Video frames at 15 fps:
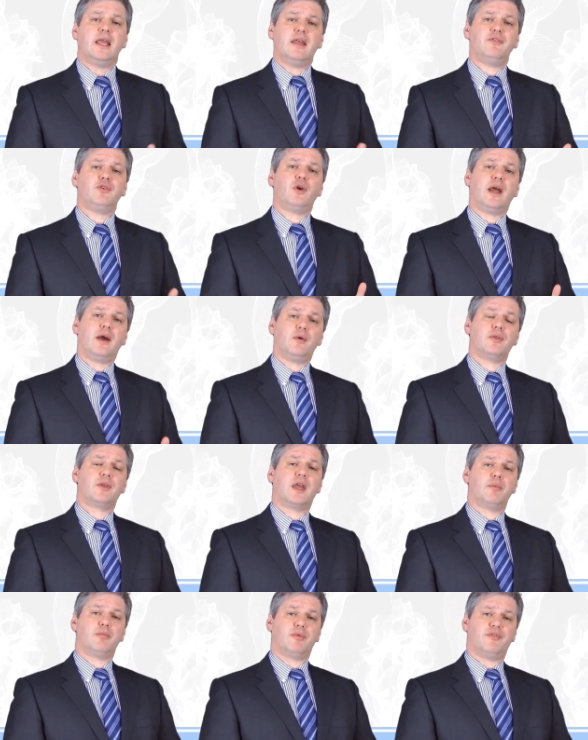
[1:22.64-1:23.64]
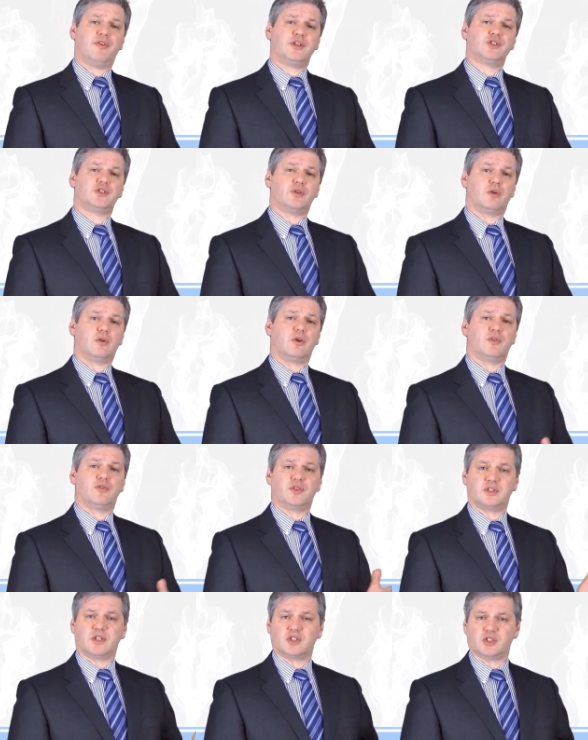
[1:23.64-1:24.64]
If you're a healthcare professional,
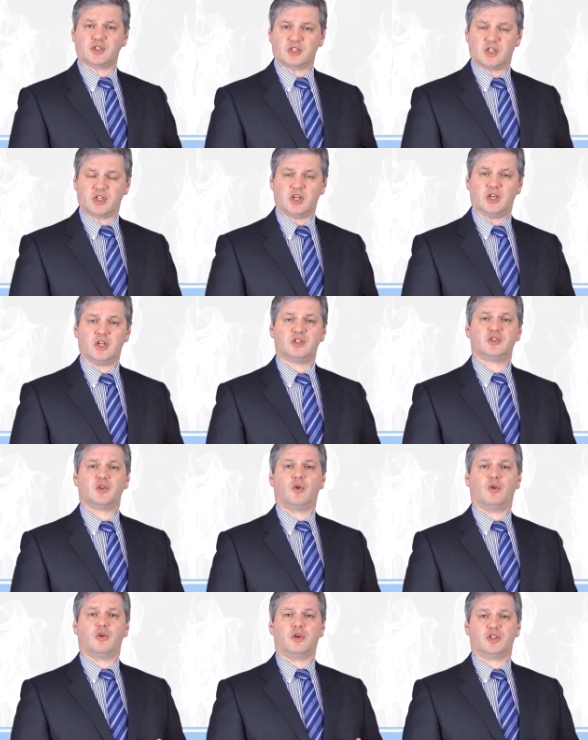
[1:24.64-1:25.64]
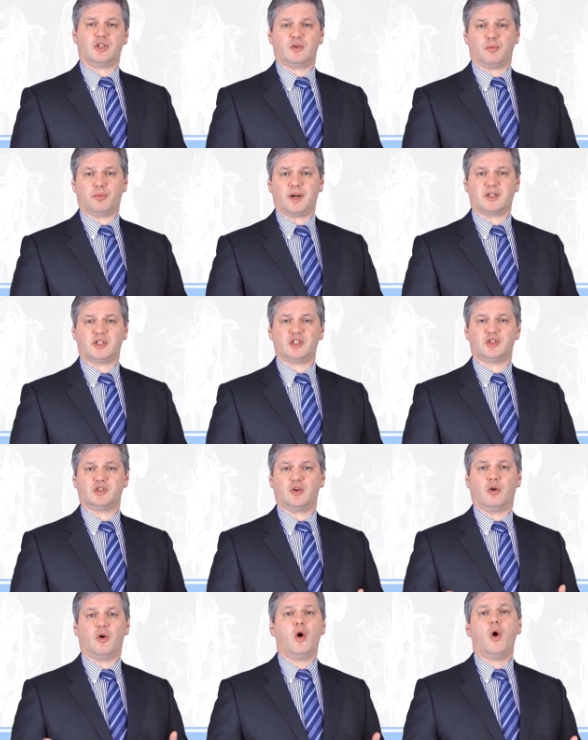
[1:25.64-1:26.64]
if, such as a nurse or a general
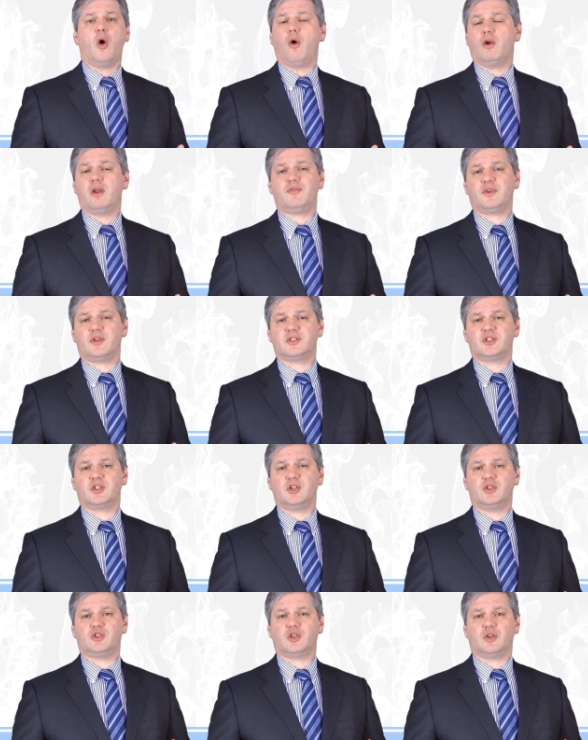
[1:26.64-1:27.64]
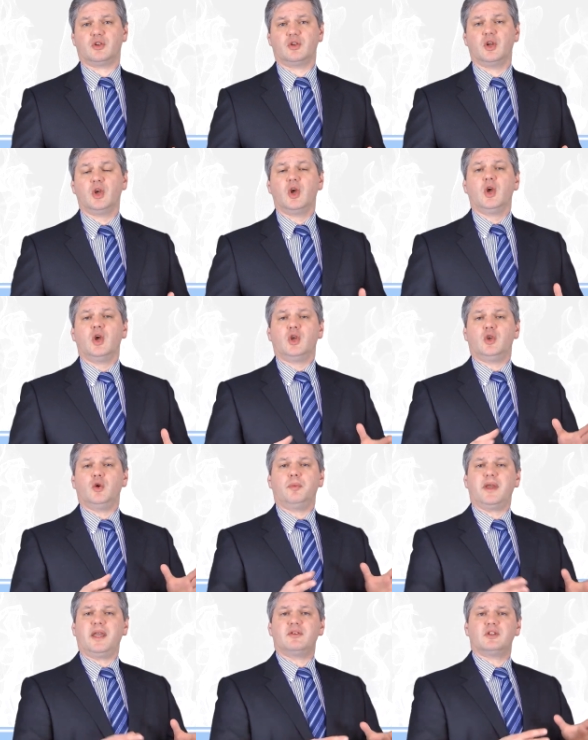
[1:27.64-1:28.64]
practitioner or even a surgeon,
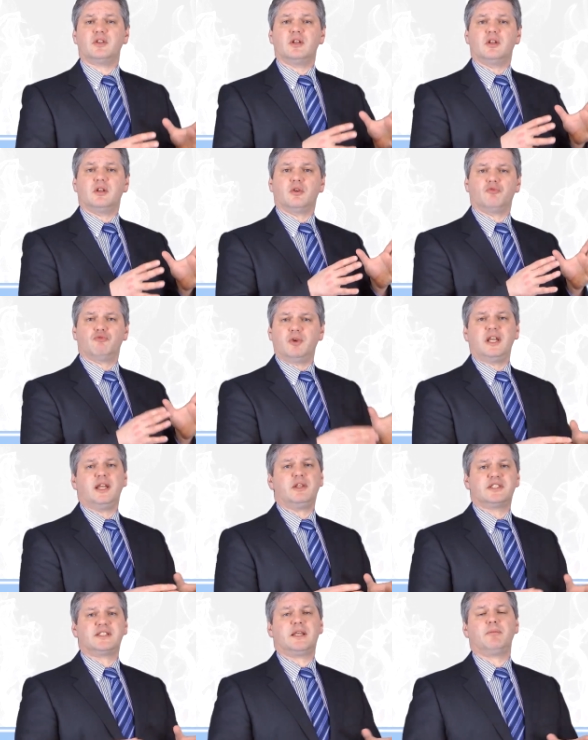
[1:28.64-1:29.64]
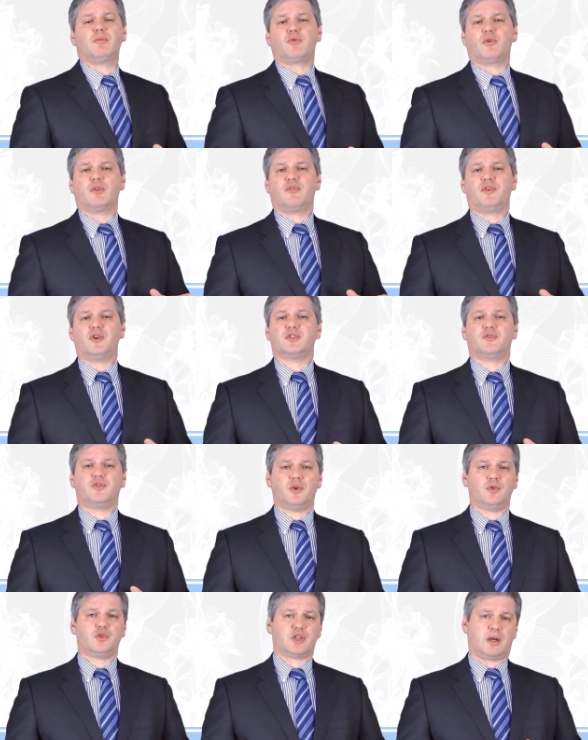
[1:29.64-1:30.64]
you'll be able to really skim through the first
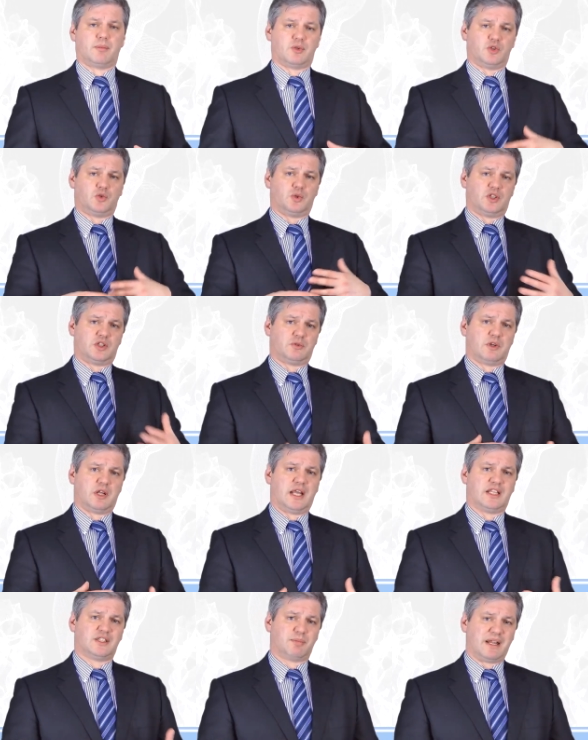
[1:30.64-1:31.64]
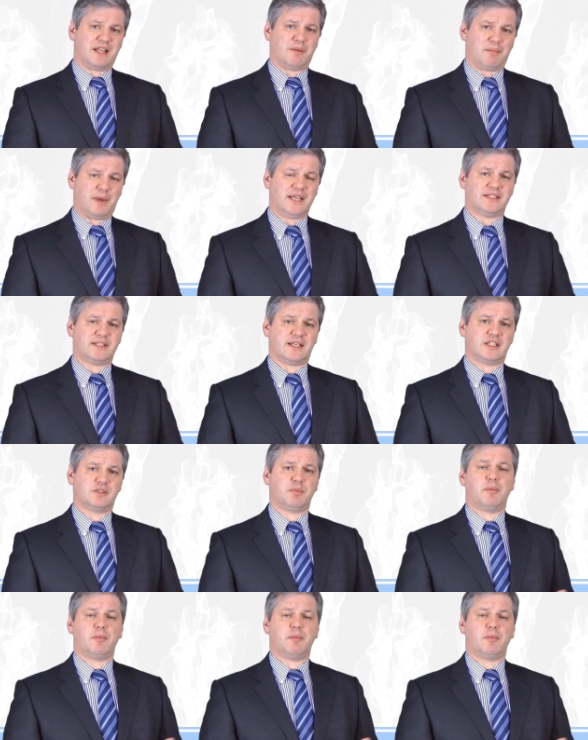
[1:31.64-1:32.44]
few chapters which explain the basics.